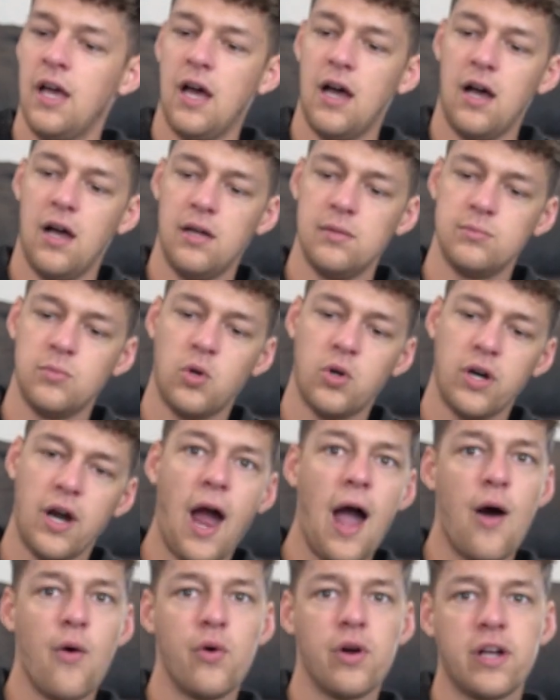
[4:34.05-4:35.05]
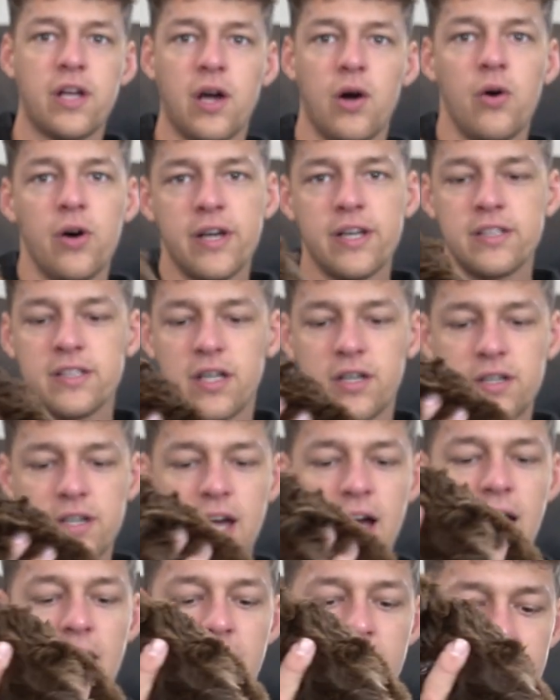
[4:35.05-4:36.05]
More outgoing little
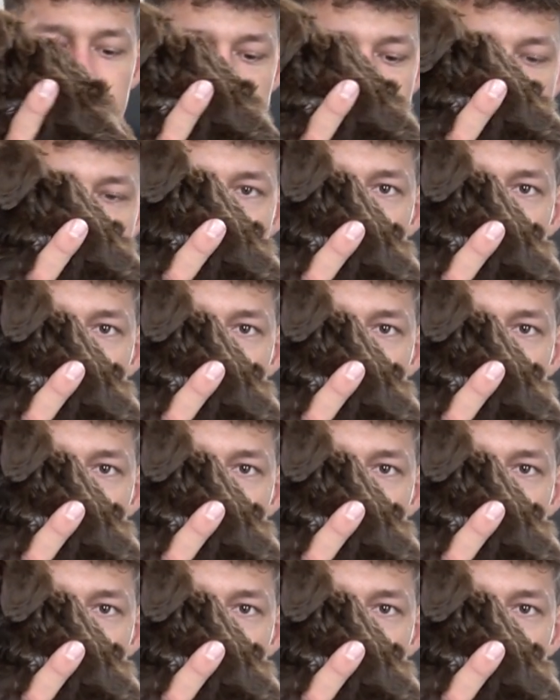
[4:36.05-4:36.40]
guy,